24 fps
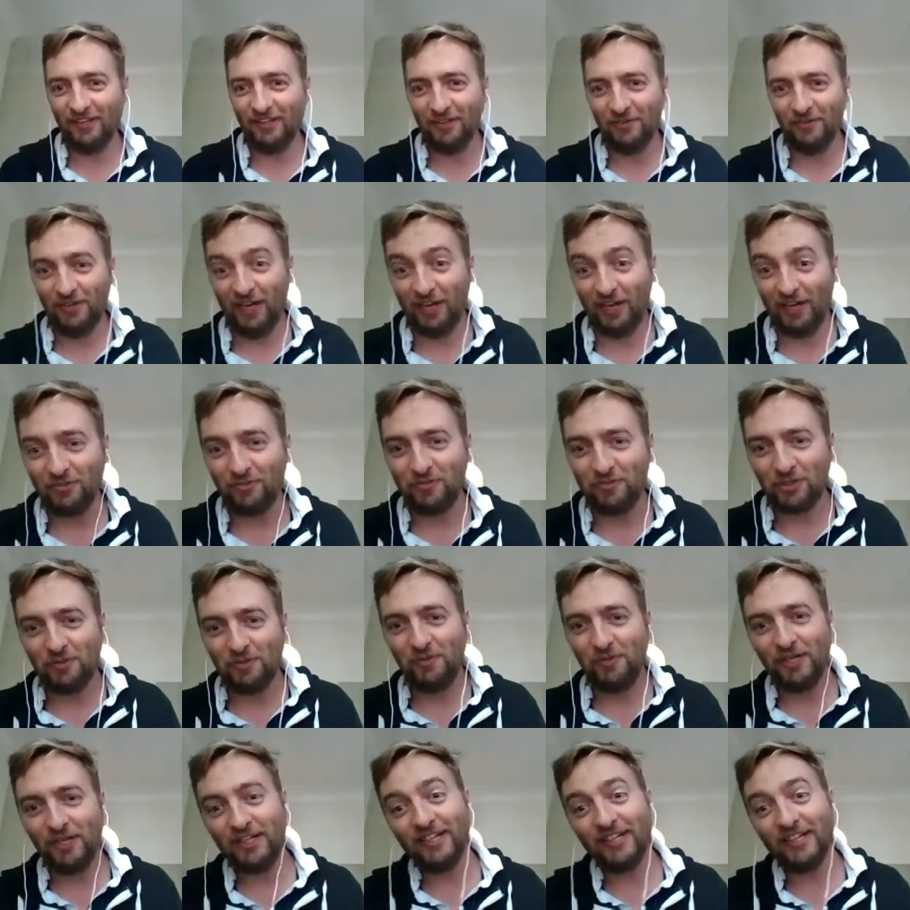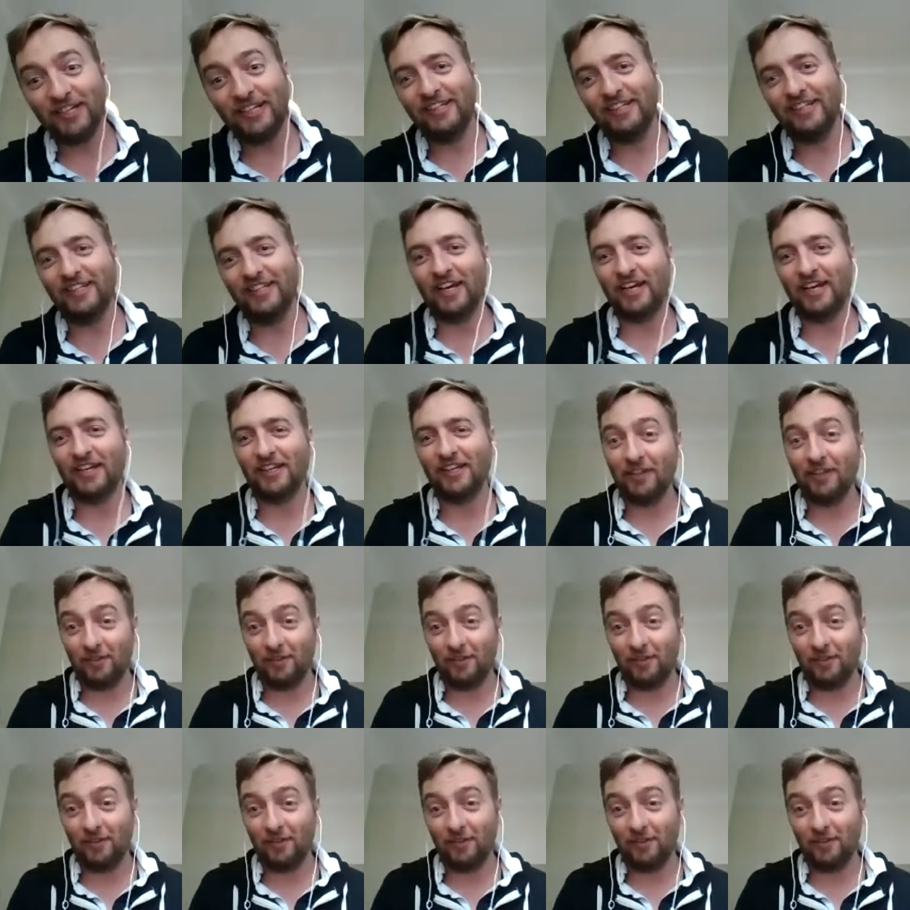less of a commodity and like